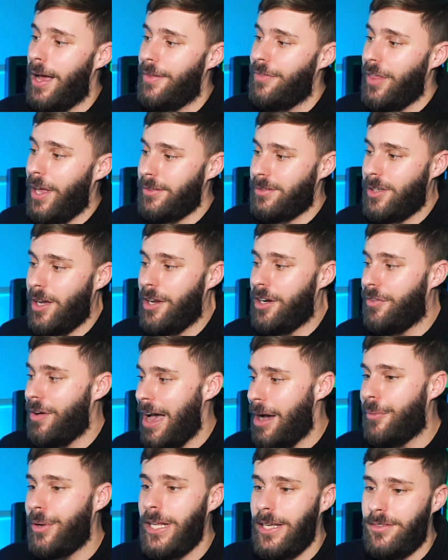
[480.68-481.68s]
And that's kind of
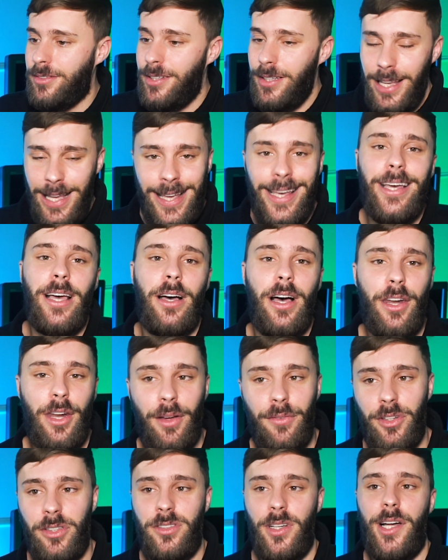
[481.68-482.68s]
how it is here. And
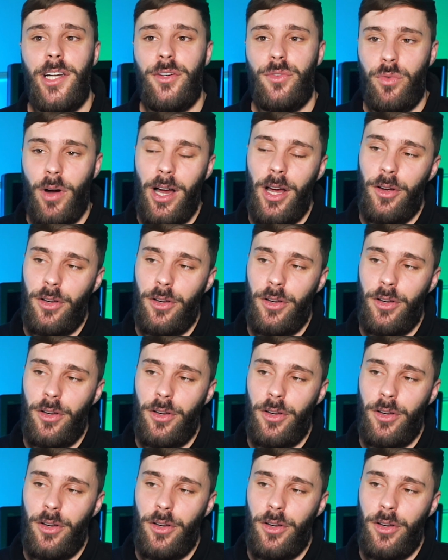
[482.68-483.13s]
I've decided, right,